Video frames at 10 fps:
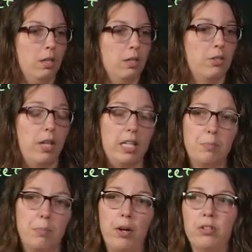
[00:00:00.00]
So that's
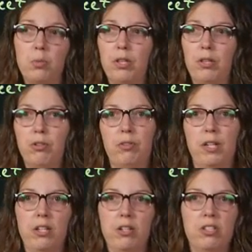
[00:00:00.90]
parts 1 through
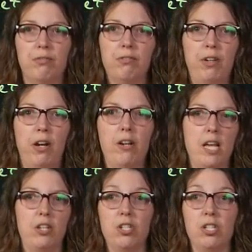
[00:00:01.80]
3. There's different
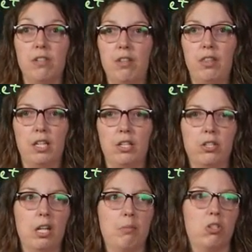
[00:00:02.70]
variations of the things you're
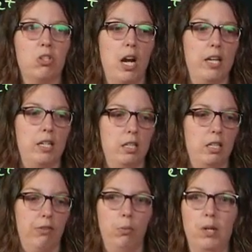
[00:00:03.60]
going to be trying,
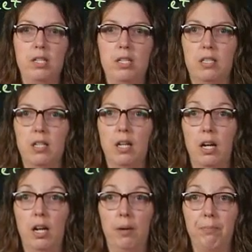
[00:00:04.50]
different ways
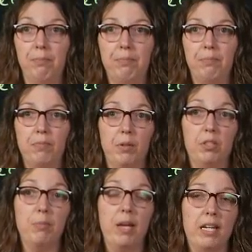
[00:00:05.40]
of
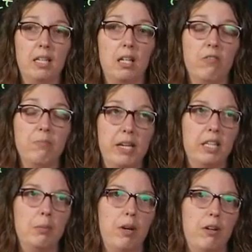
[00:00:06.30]
making
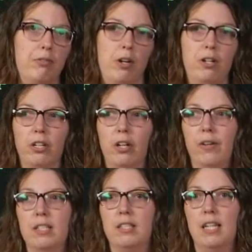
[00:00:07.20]
the buffer, and you're
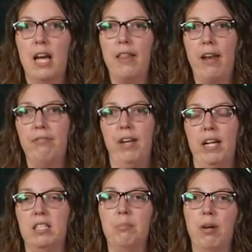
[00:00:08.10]
going to see how that
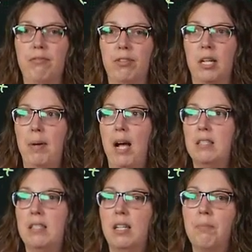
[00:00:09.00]
affects the buffer
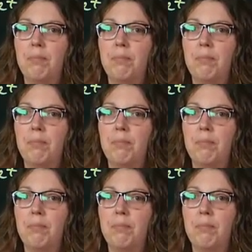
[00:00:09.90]
capacity.